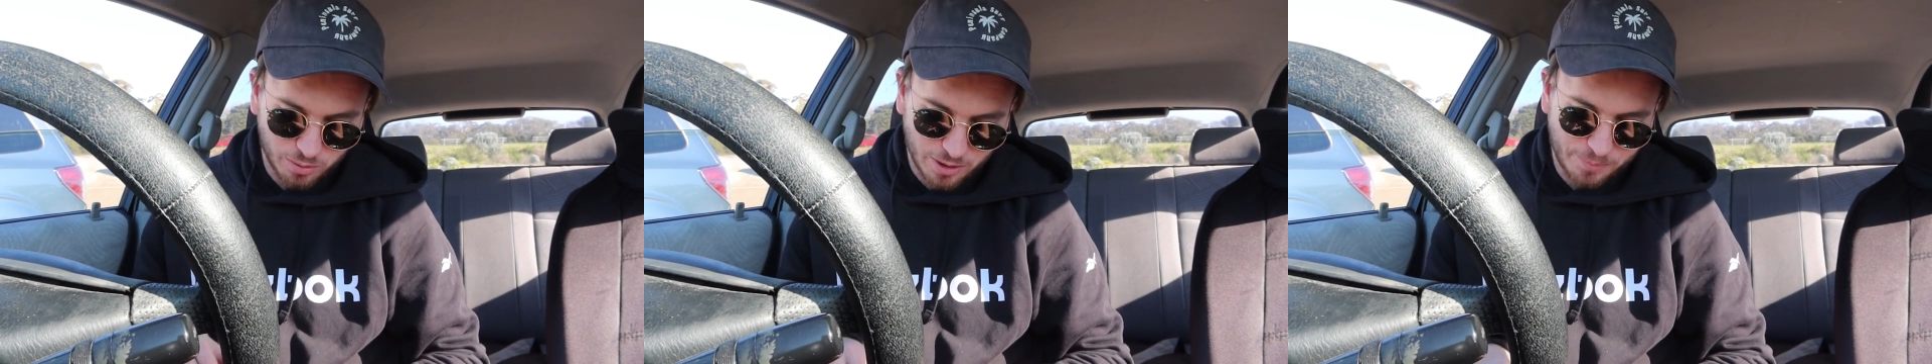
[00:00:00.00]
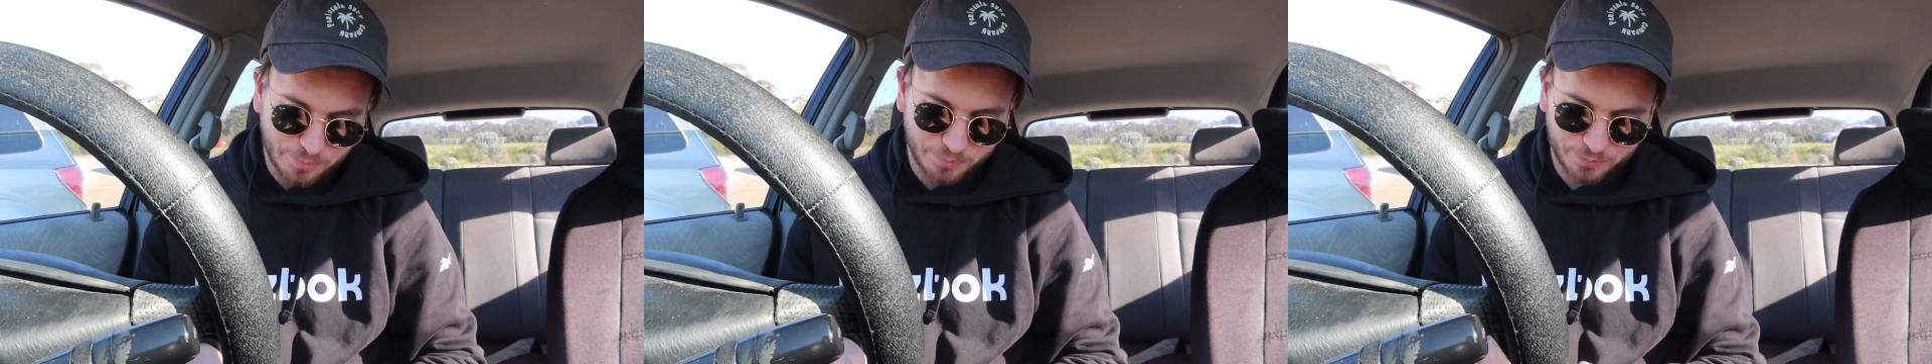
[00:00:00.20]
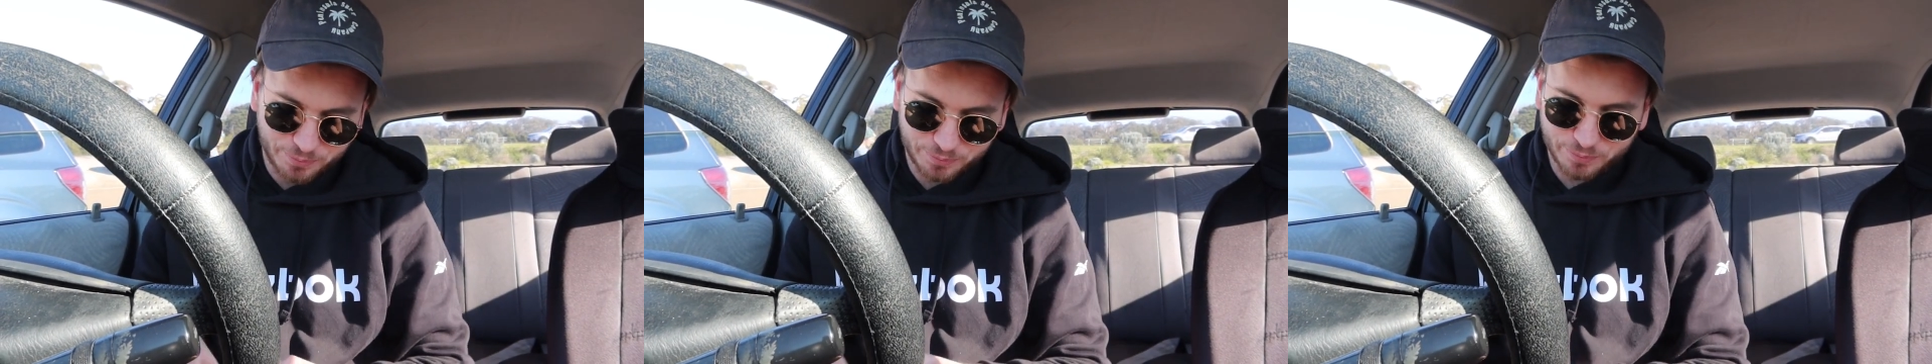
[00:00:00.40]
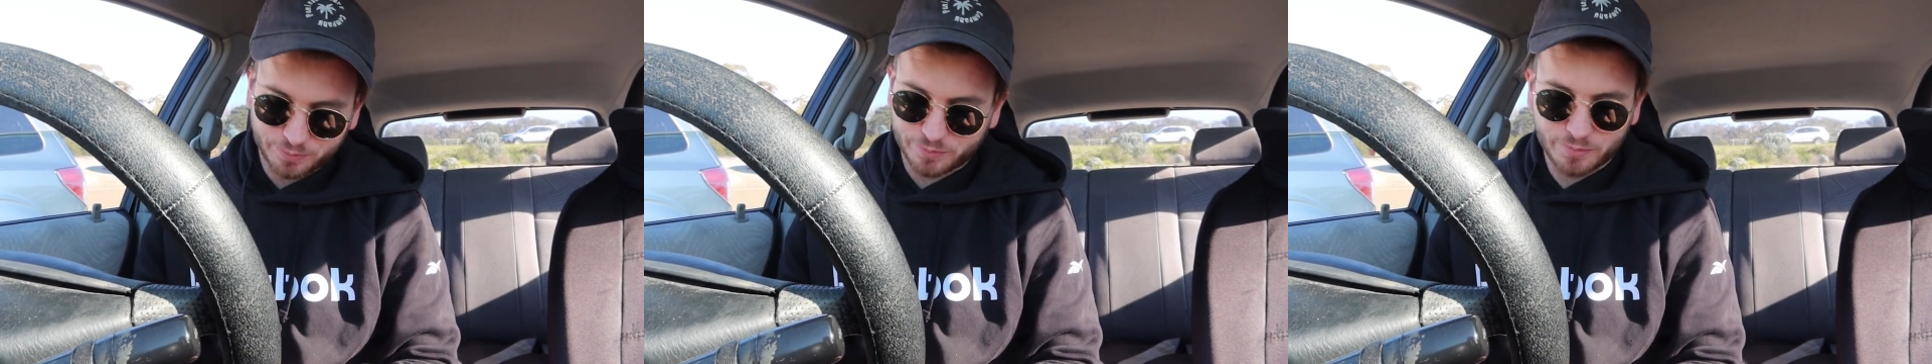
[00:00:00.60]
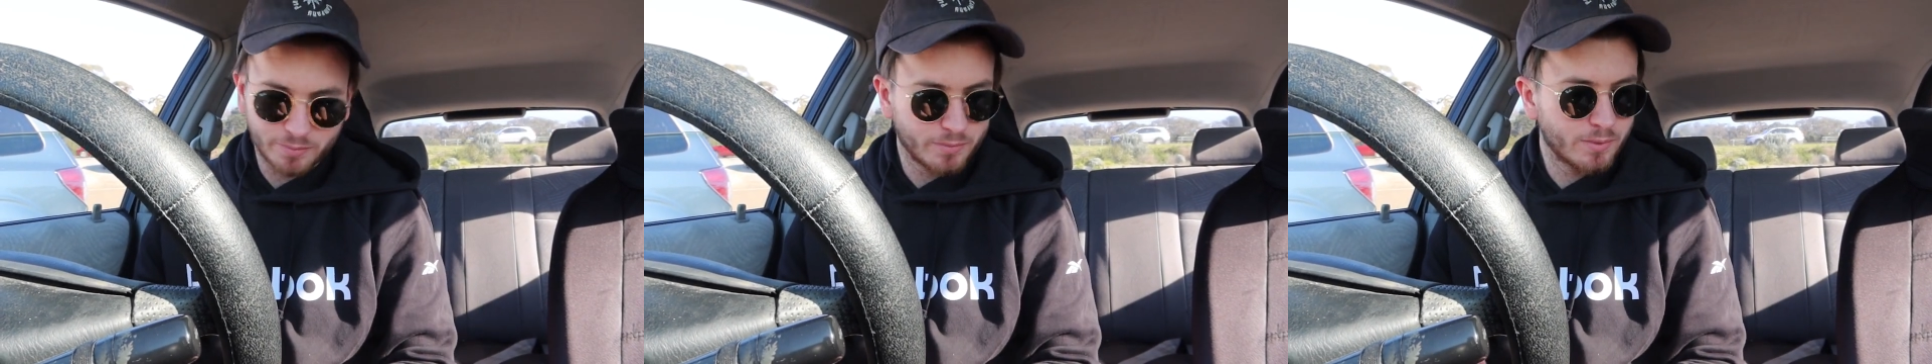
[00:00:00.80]
but
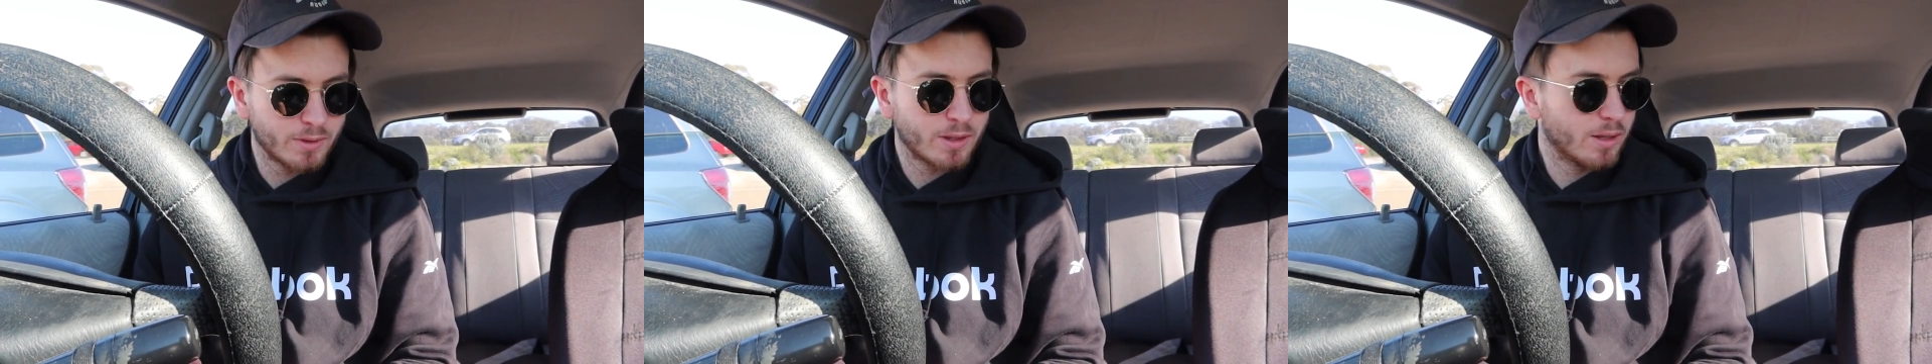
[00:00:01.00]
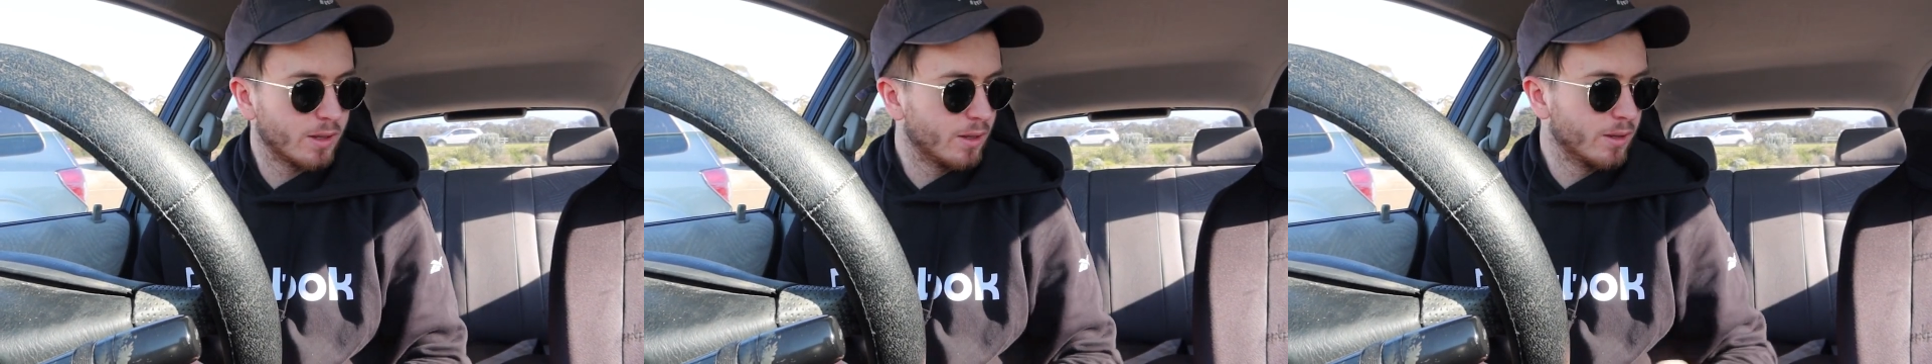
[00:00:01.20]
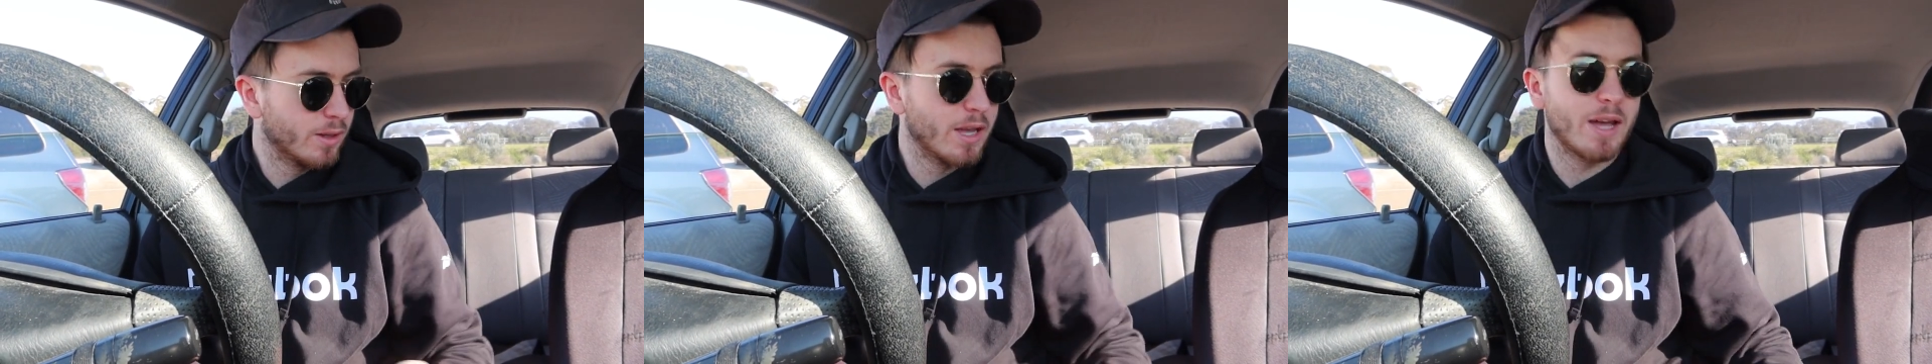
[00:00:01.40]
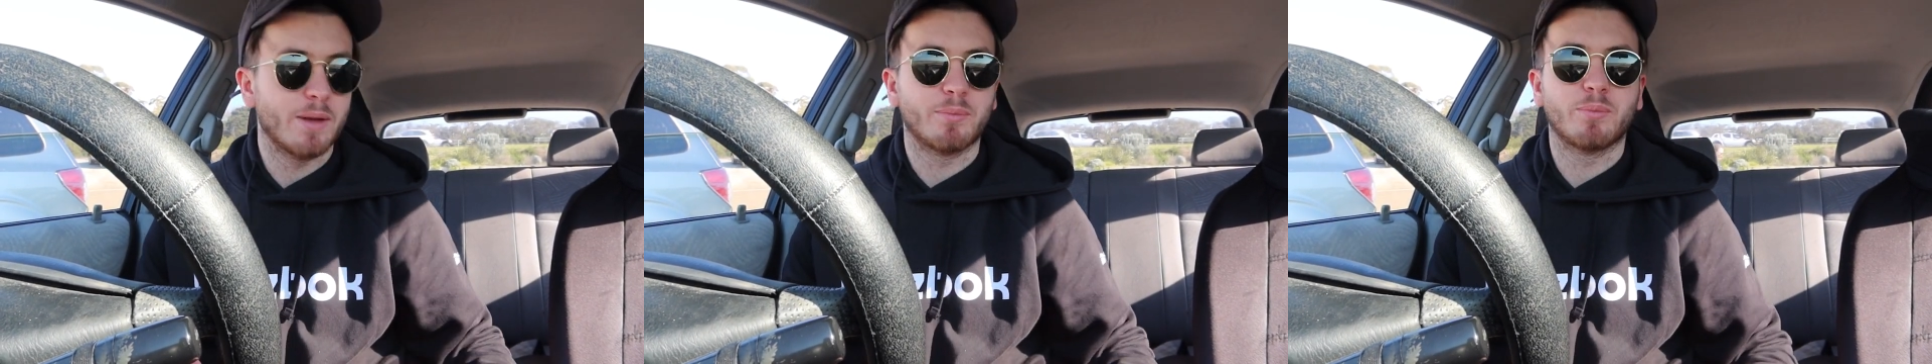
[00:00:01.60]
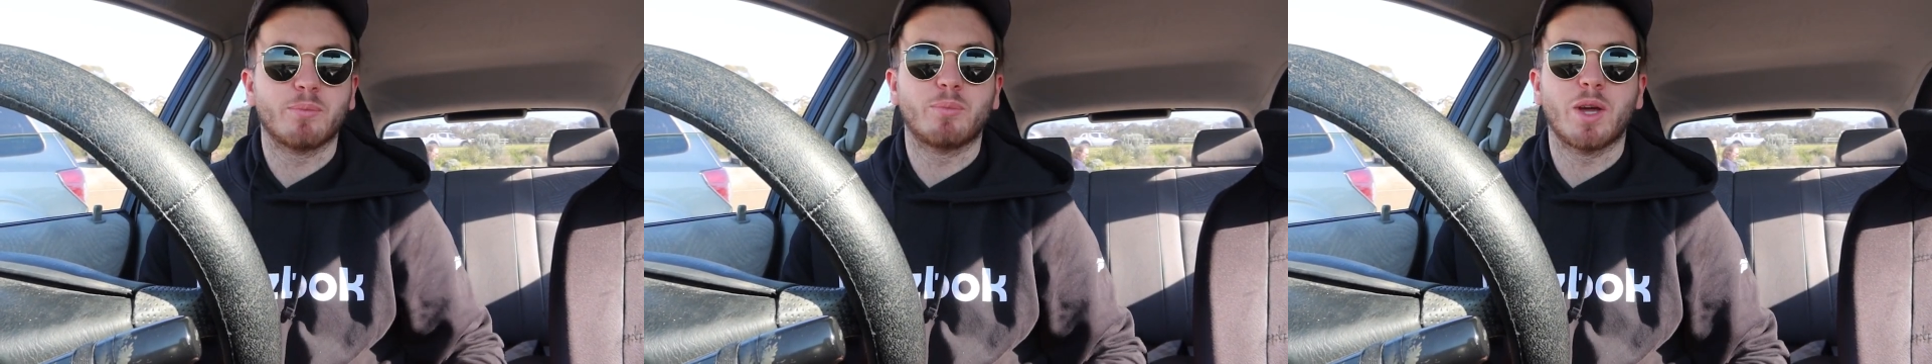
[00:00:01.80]
yeah,
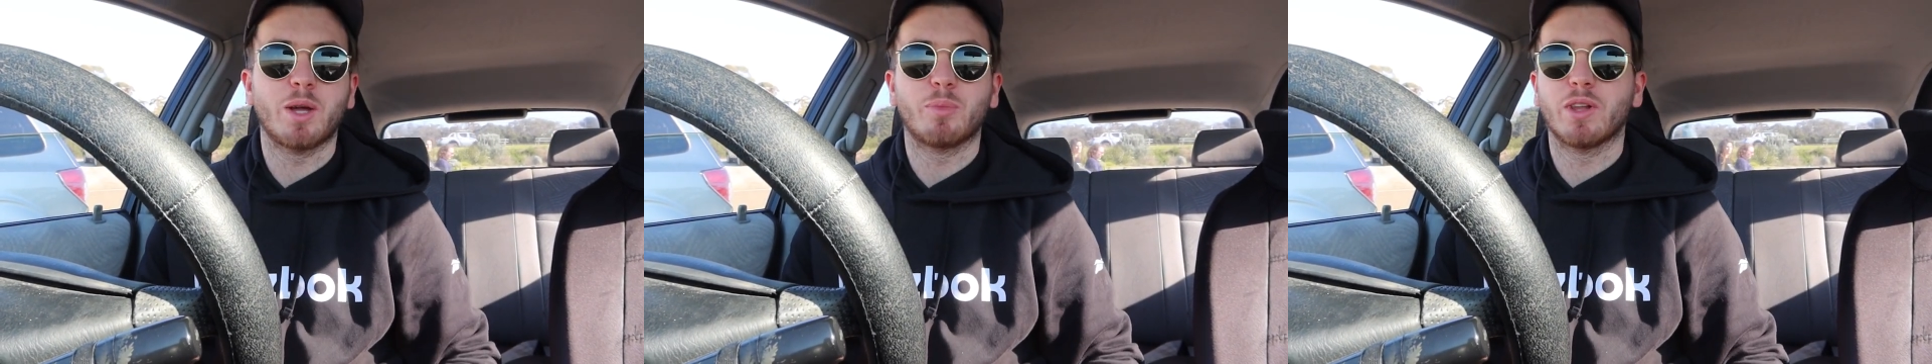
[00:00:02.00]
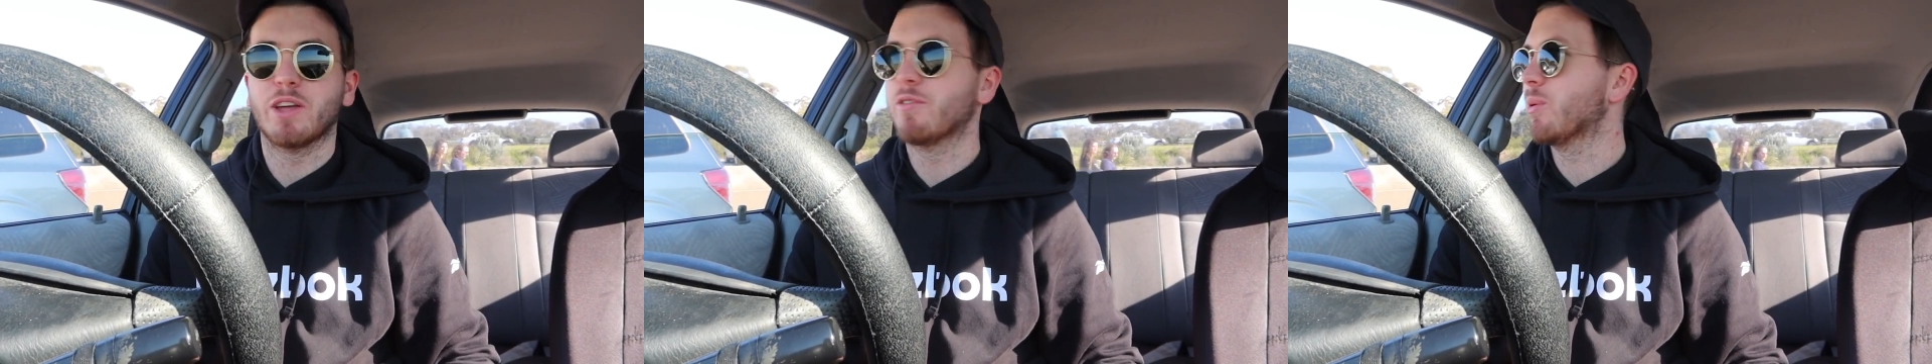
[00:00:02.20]
people